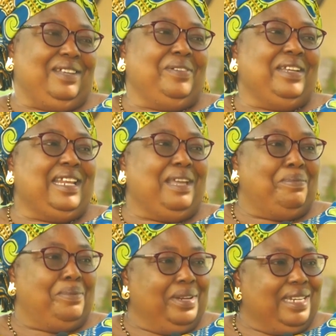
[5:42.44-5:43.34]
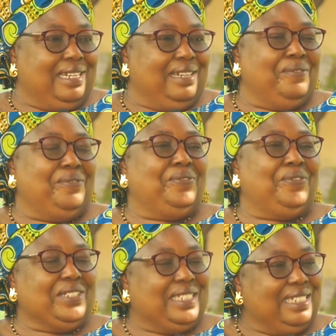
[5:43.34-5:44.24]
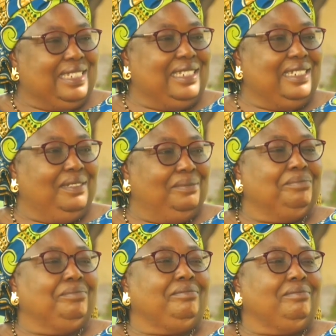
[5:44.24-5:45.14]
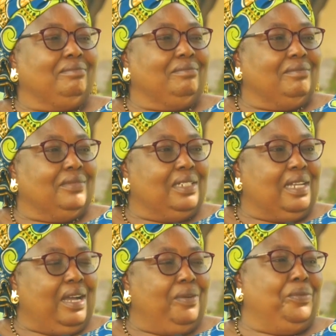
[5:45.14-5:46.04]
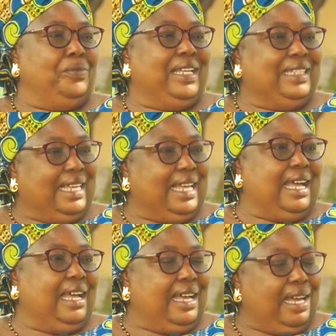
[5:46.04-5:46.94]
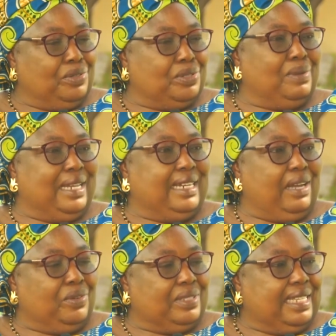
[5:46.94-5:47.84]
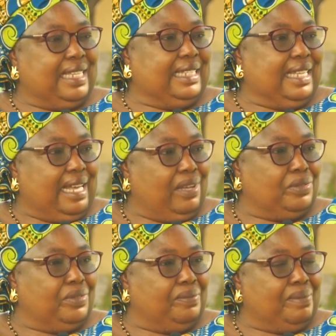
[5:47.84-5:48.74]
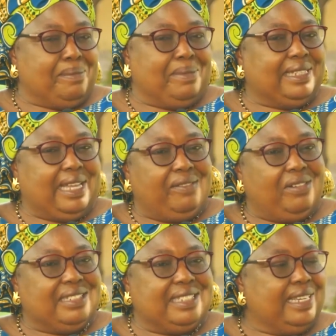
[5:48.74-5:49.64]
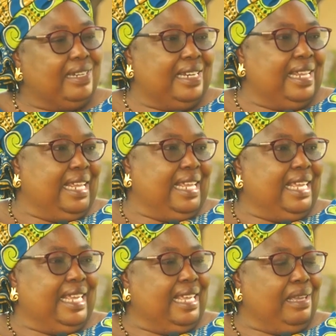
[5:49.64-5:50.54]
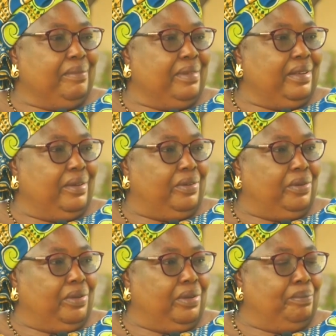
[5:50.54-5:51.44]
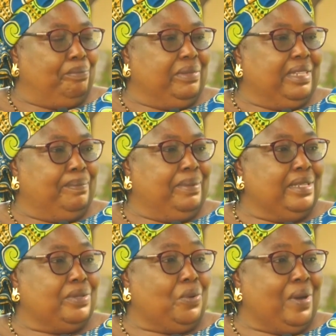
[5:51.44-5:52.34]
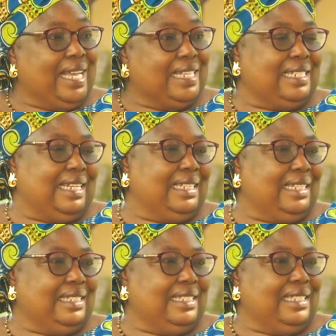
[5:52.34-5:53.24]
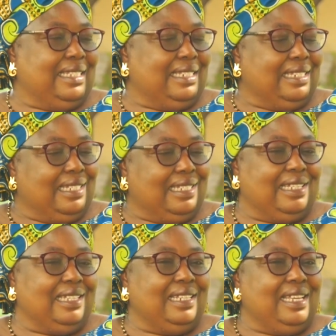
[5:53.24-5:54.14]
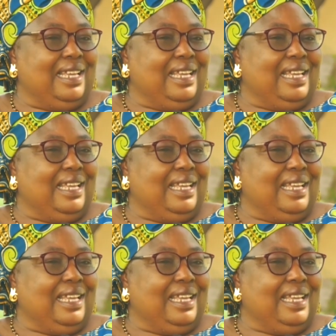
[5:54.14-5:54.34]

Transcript: When I prayed, fortunately, I was in the house one day. I was there in the house with my mother around 10 a.m. The place quiet like that again. And then